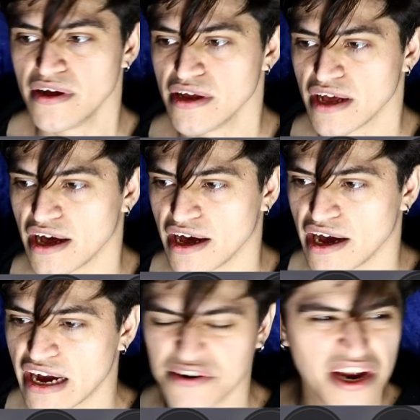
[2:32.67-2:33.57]

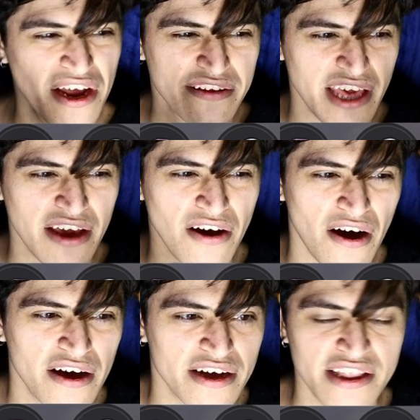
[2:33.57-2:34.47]
I try not to get
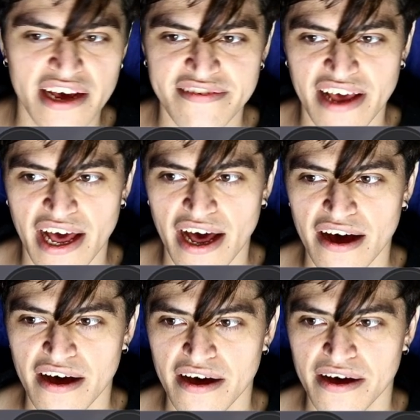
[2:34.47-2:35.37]
caught unless
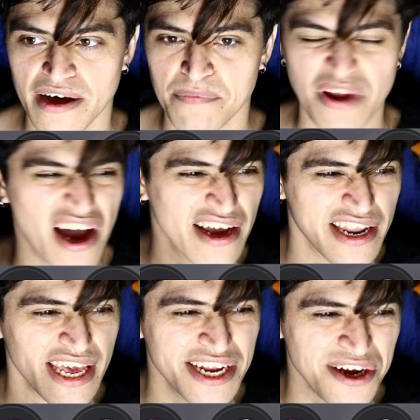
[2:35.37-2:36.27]
I'm not going to
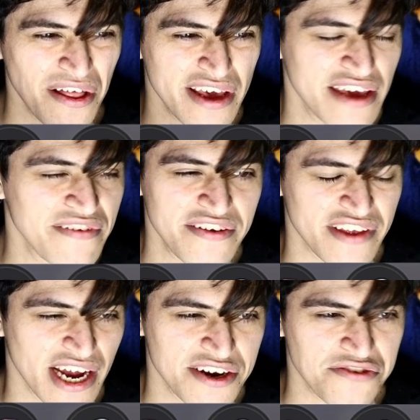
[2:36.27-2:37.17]
catch all the Eevees,
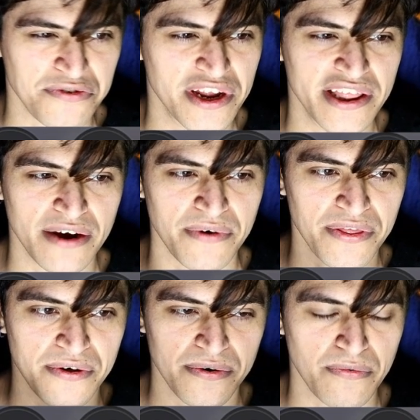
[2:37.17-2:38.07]
and I just run in there with
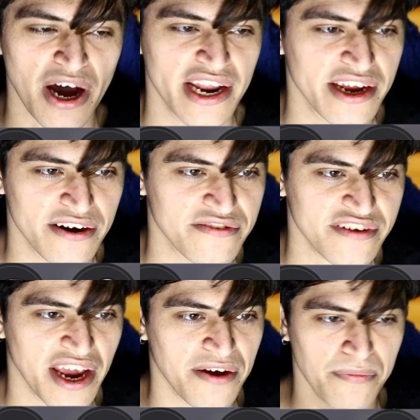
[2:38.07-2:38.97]
a Y-Gear and
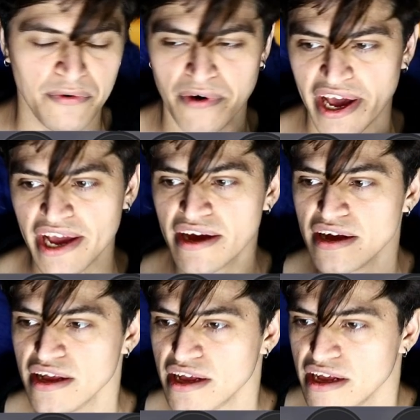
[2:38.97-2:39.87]
scare them away.
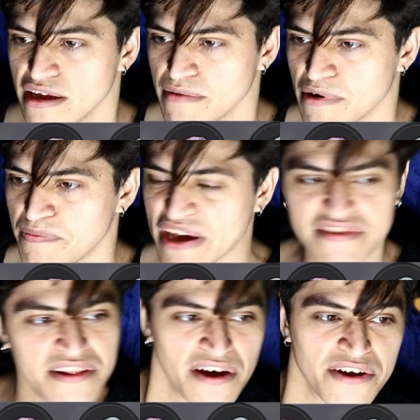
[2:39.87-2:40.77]
But
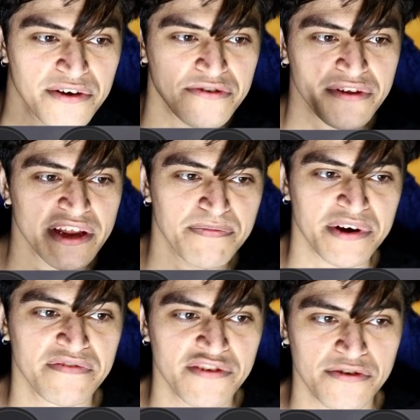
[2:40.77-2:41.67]
basically all you do is clean up
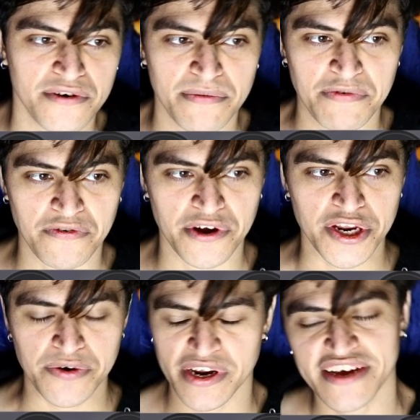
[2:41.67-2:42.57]
your inventory before you
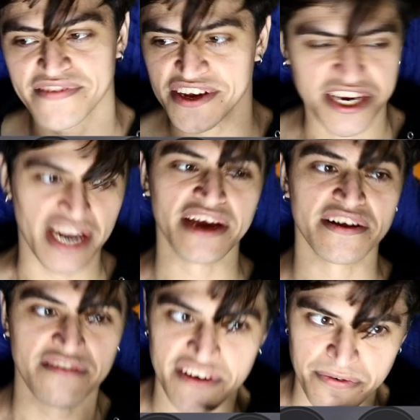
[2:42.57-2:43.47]
do any of these shiny
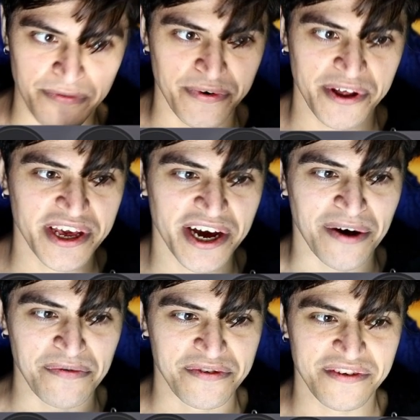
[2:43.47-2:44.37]
hunts. It really
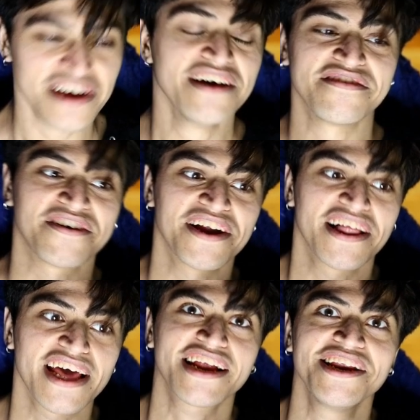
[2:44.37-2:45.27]
helps. So you're
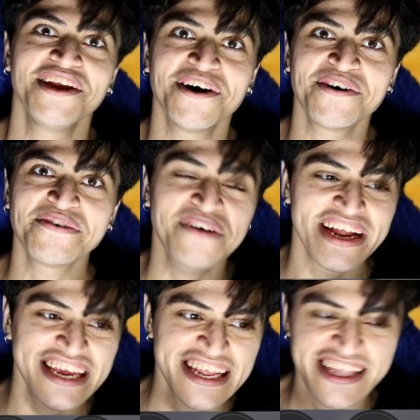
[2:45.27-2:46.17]
not like, no, I needed